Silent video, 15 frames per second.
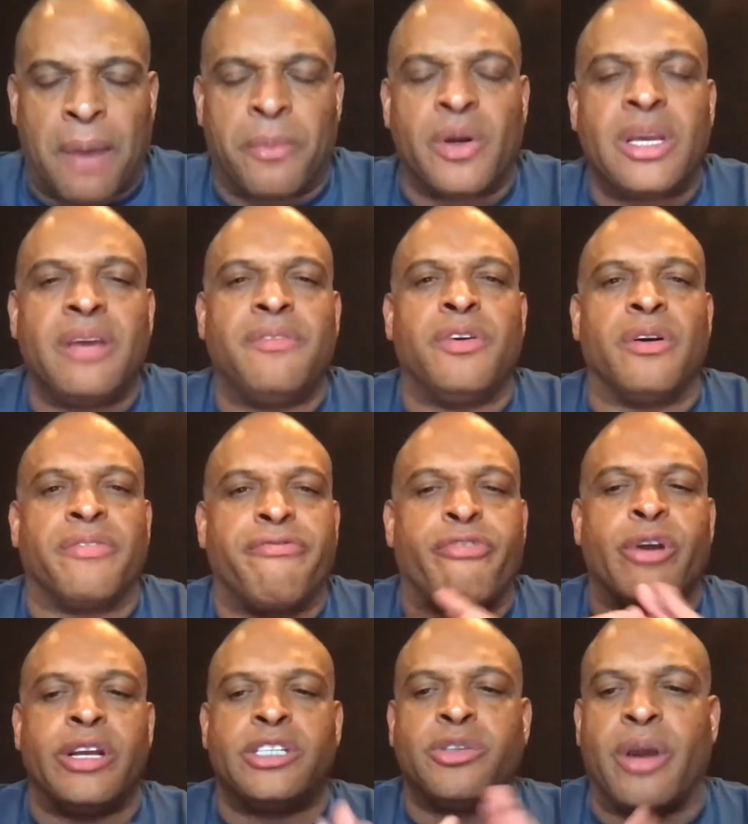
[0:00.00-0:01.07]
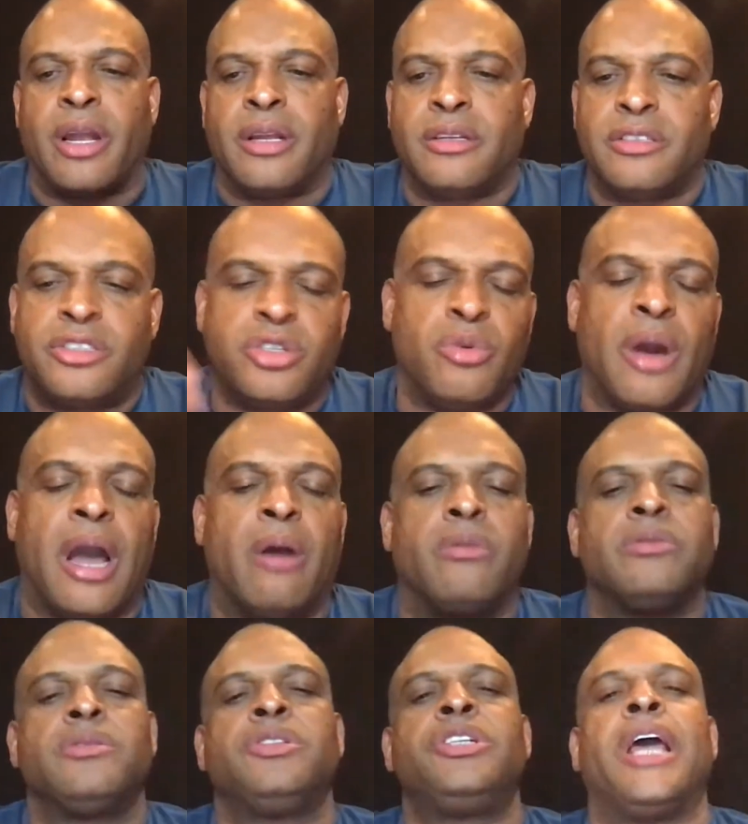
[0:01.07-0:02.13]
I'm going to give you a free training, 2 hours.
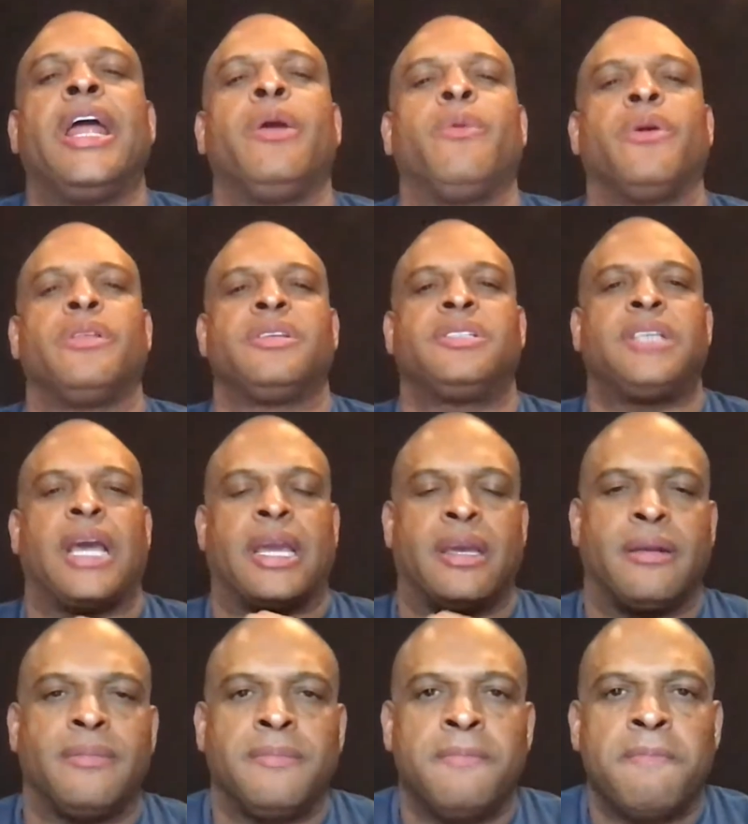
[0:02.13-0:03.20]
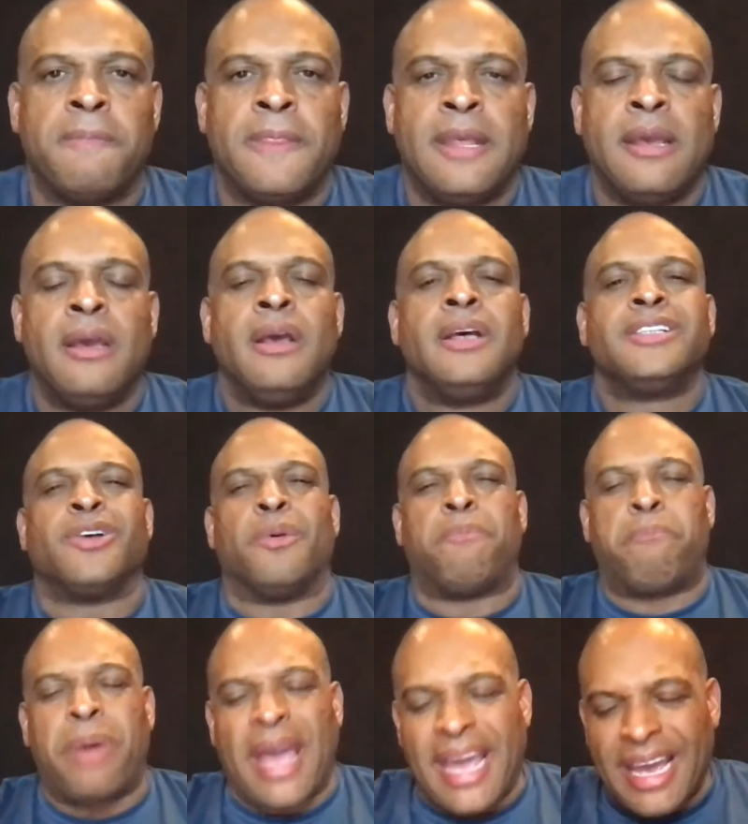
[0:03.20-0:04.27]
January the 2nd. So
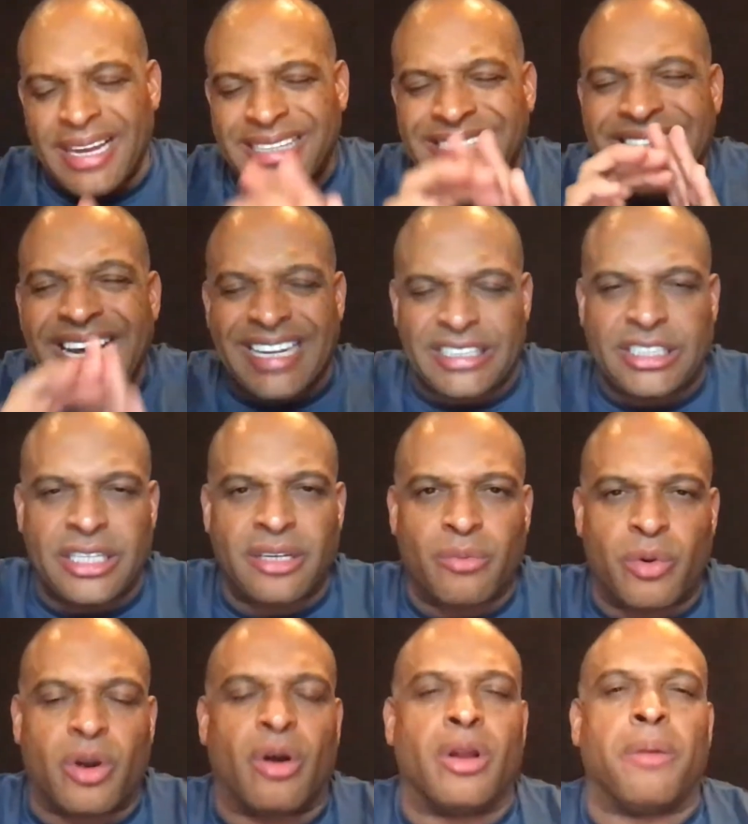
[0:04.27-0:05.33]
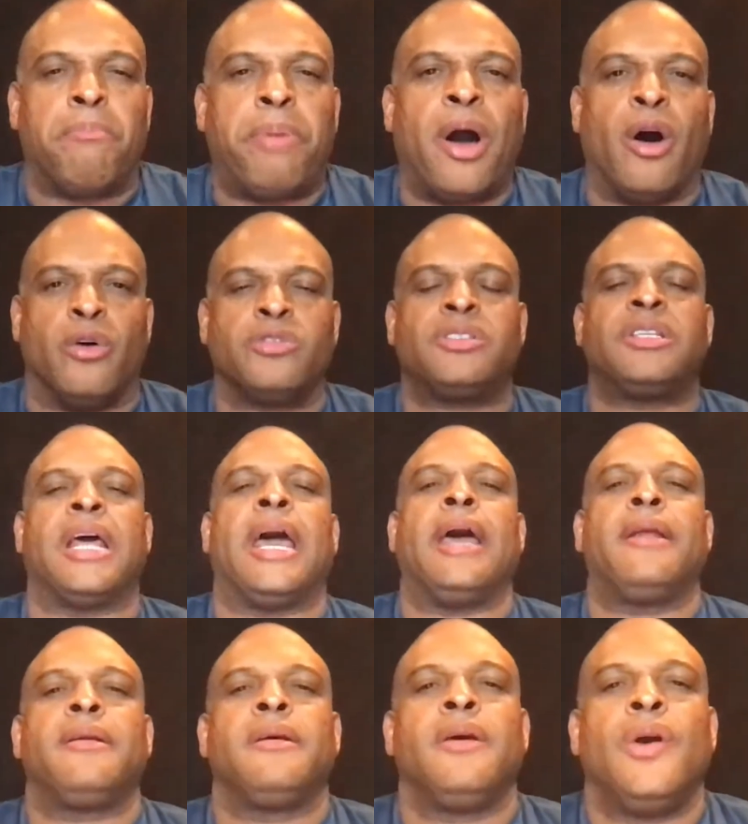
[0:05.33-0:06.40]
pay attention. We're going to post
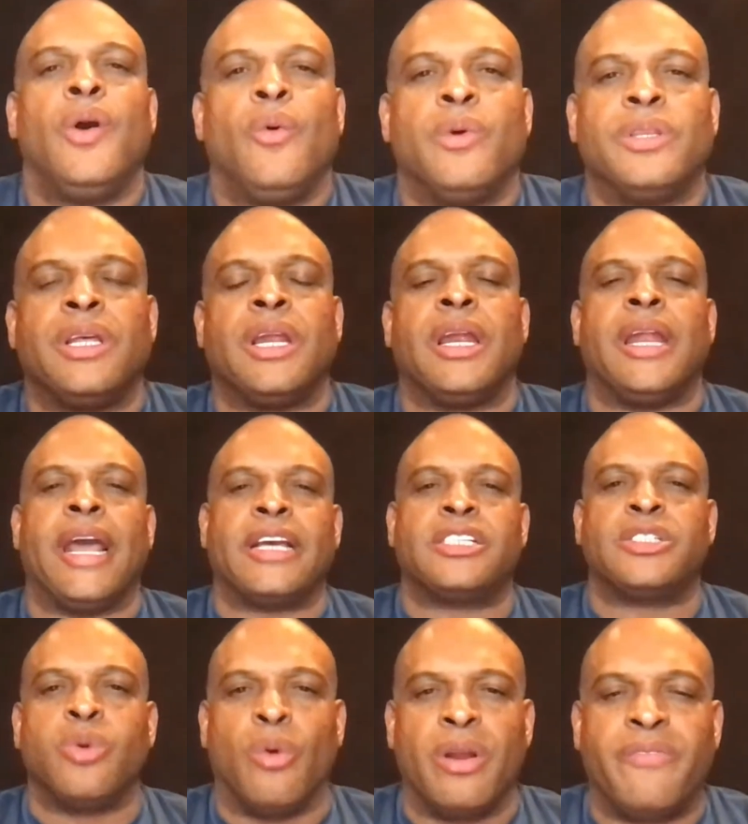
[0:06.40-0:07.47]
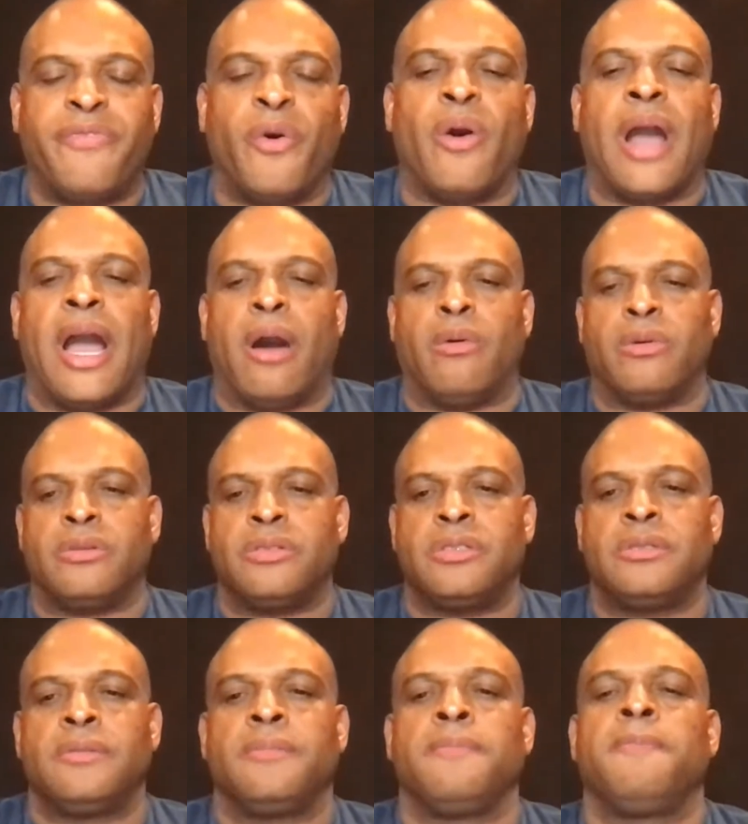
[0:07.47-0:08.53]
that within the next 24
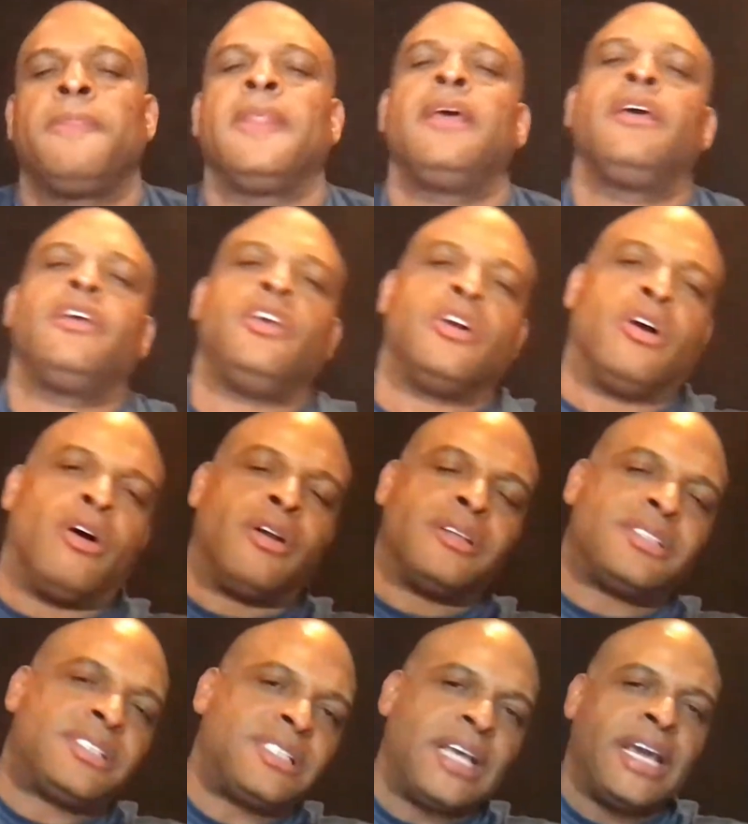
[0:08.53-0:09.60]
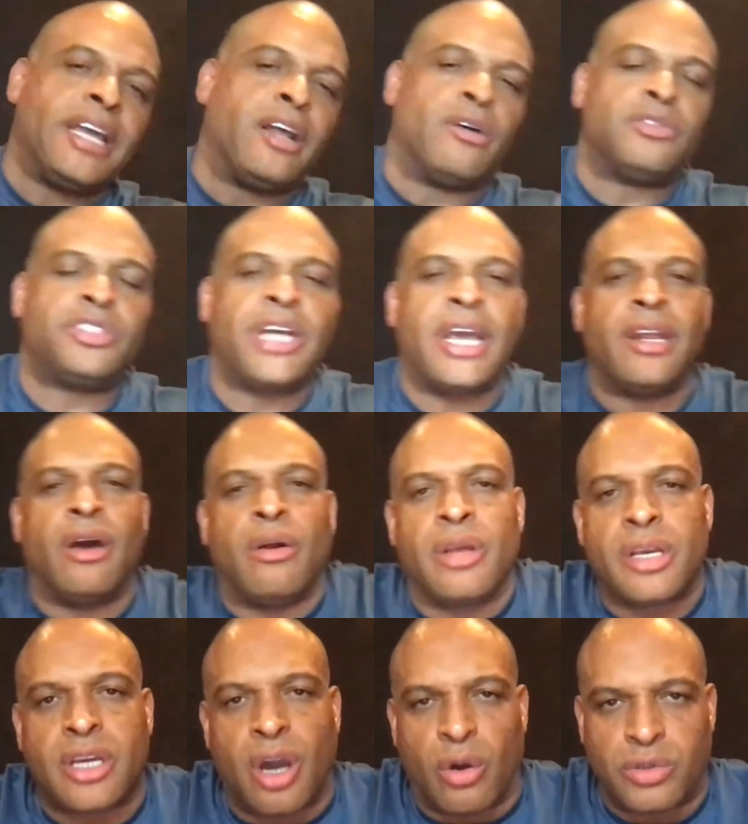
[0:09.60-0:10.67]
hours. You're going to see it on J.
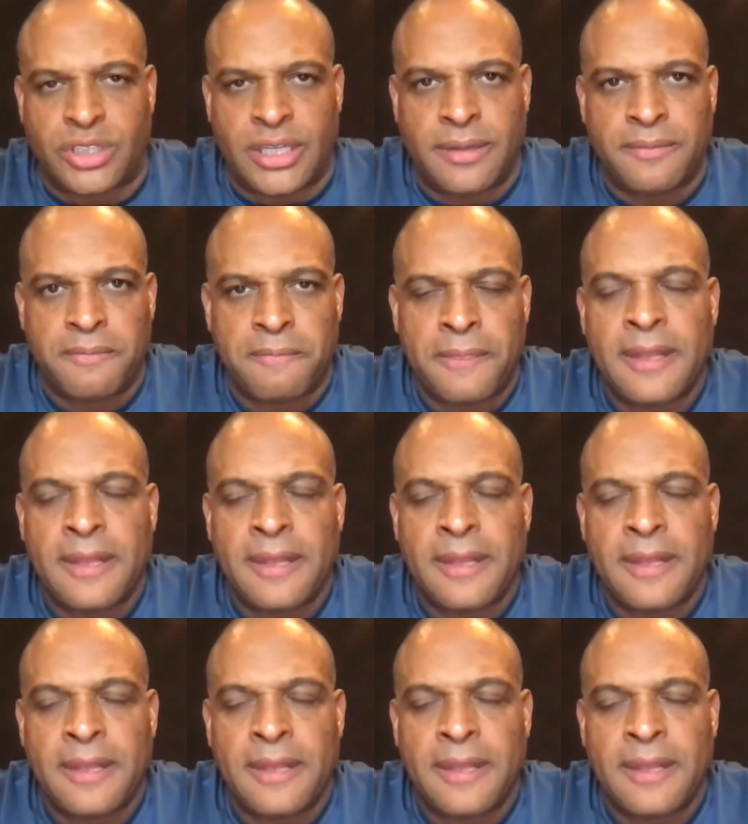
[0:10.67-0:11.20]
Noland Coaching.